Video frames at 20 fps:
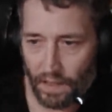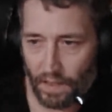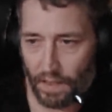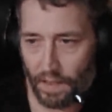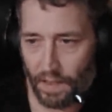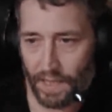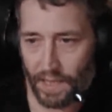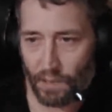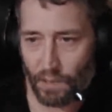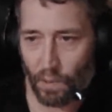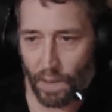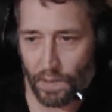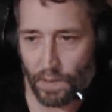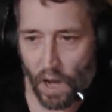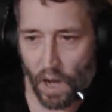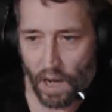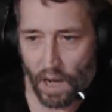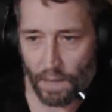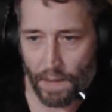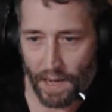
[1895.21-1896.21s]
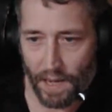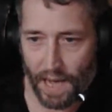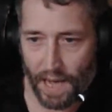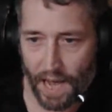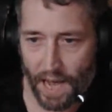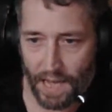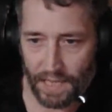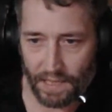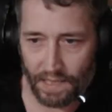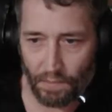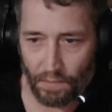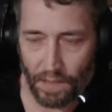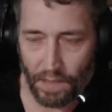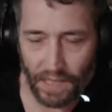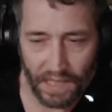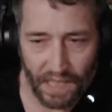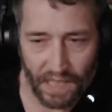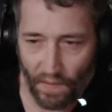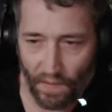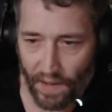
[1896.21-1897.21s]
That's what I'm talking about, guys. We can
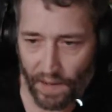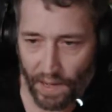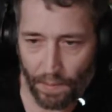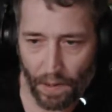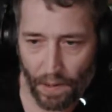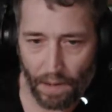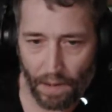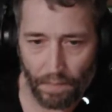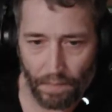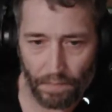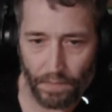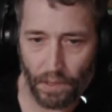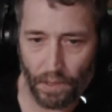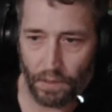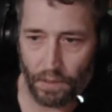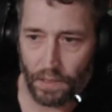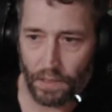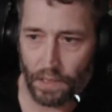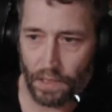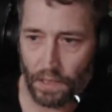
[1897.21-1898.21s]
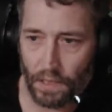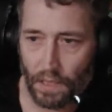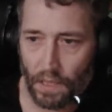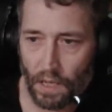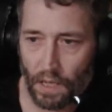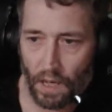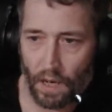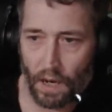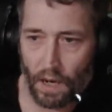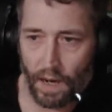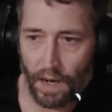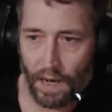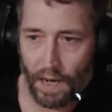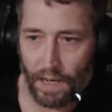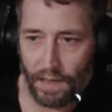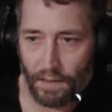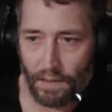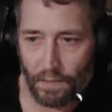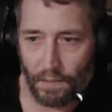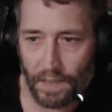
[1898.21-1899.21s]
solve any problem, dudes. Alright.
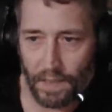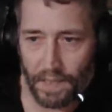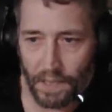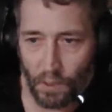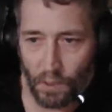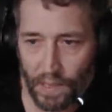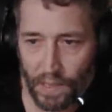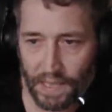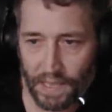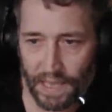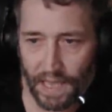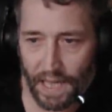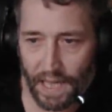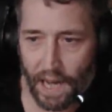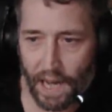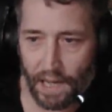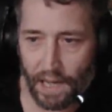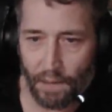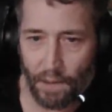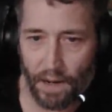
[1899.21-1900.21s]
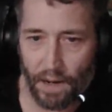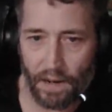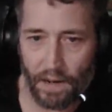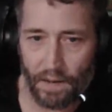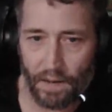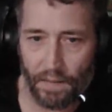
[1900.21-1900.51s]
We can squeeze it in anywhere.